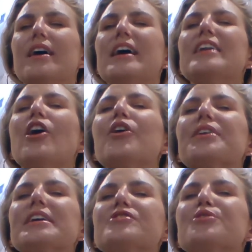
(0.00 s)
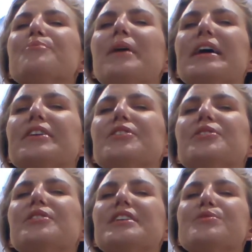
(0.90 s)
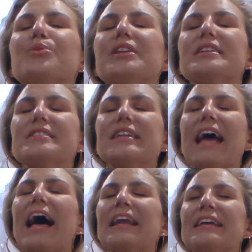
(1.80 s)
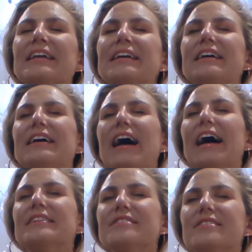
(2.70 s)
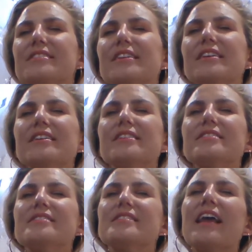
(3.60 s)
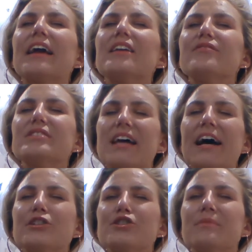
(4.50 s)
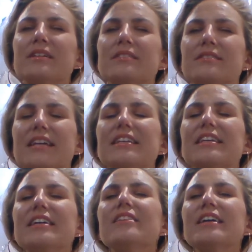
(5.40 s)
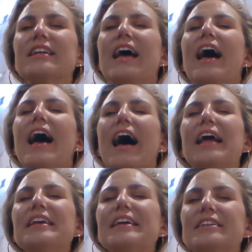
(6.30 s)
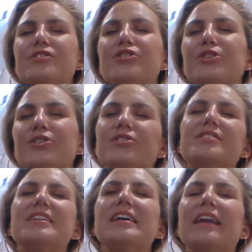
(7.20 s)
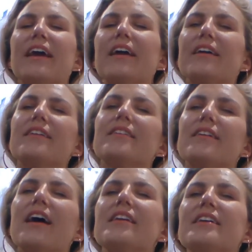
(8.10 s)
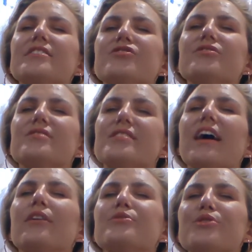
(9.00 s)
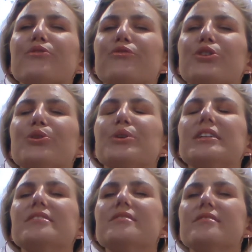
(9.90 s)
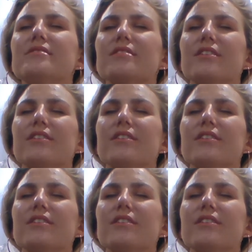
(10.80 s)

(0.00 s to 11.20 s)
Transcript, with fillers: And Archangel Michael is releasing any entities, negative attachments, and healing any injured DNA, any injured cells or fluids.